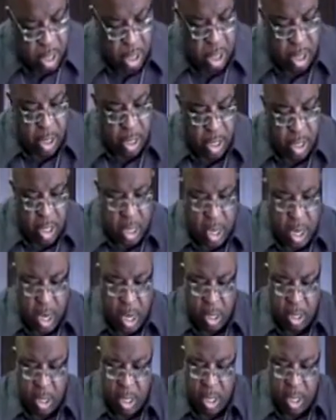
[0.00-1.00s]
then Jesus
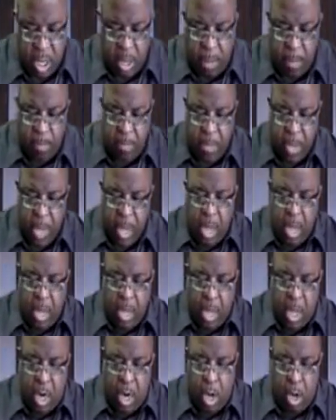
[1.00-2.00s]
said unto them,
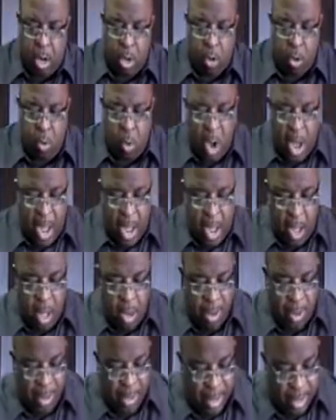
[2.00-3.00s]
yet a little
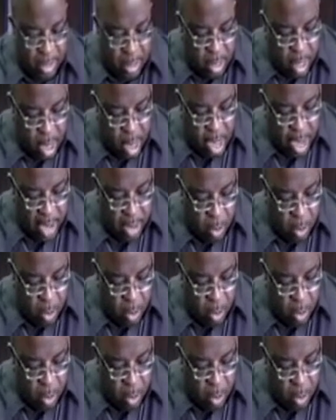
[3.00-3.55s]
while is the